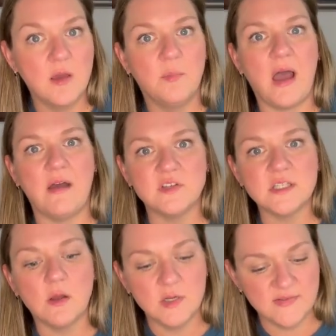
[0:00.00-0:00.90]
but I've
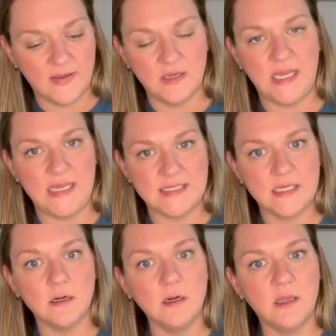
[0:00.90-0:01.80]
just always found it
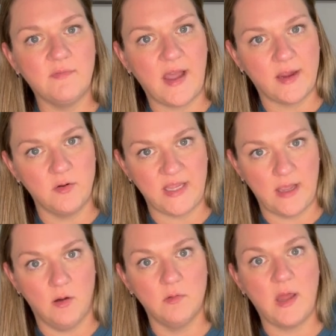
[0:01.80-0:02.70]
easier if I go
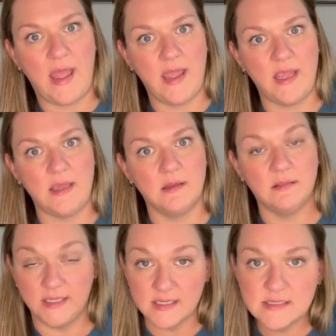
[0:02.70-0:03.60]
down a
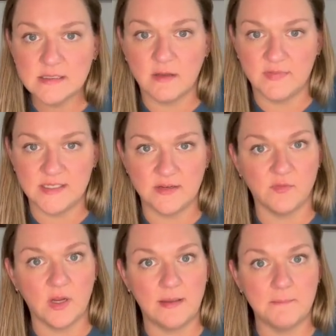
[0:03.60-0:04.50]
list of the
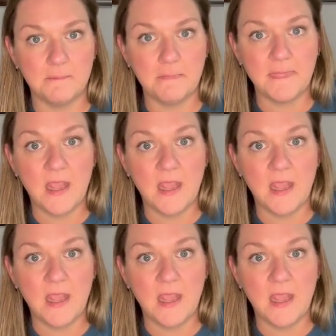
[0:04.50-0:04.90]
different